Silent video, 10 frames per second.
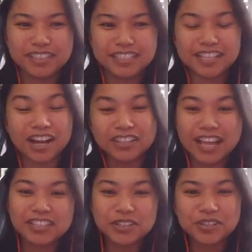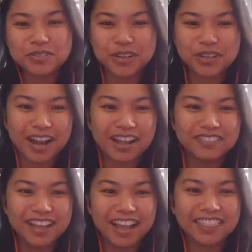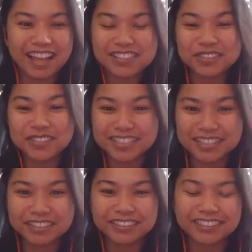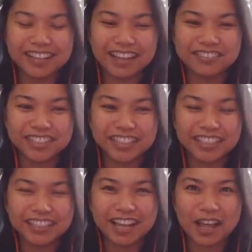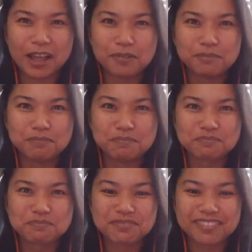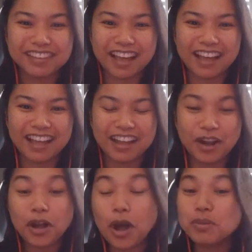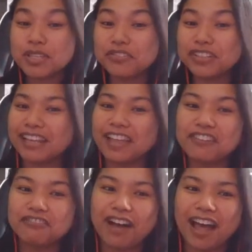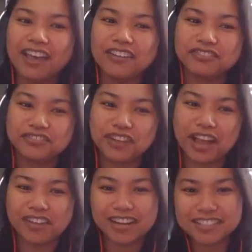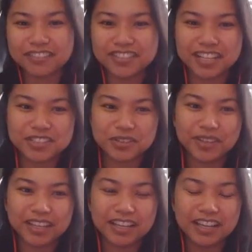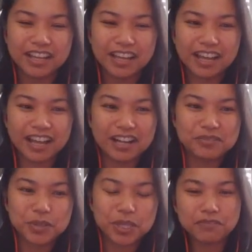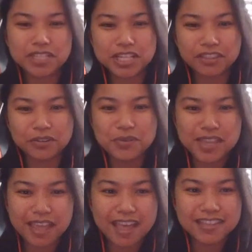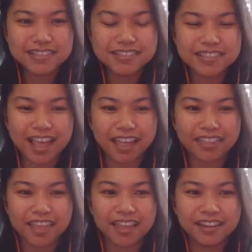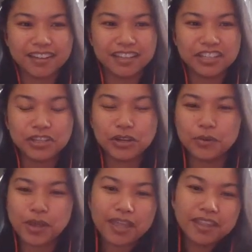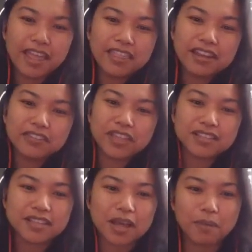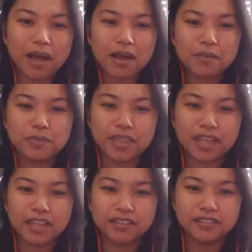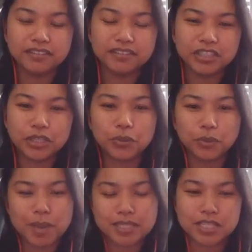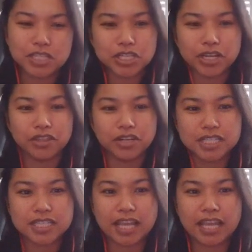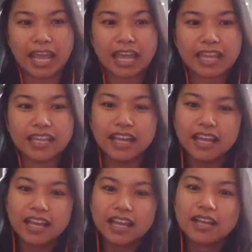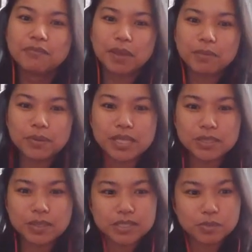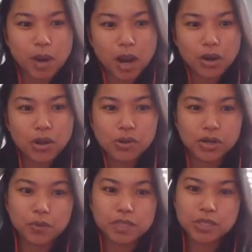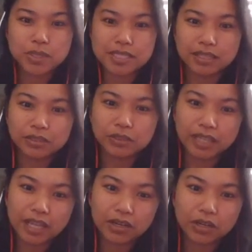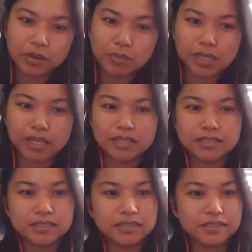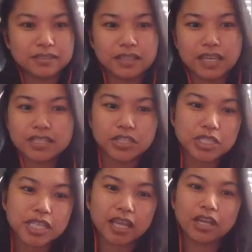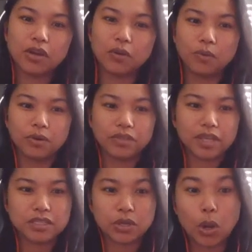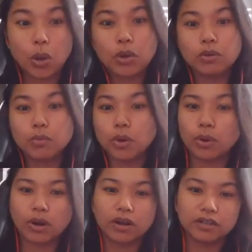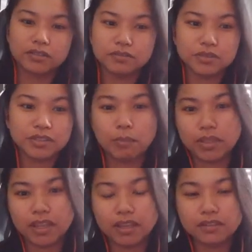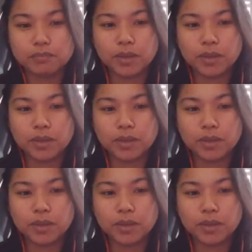this online yoga program. And that's what we do every, yeah, almost every night, like five out of 7 days a week. We give each other weekends, and then, you know, and then if things come up, then, you know, we'll message each other and say, hey, maybe we can do this tomorrow, or can we do this a little later because the kids are sick or the kids are home or something.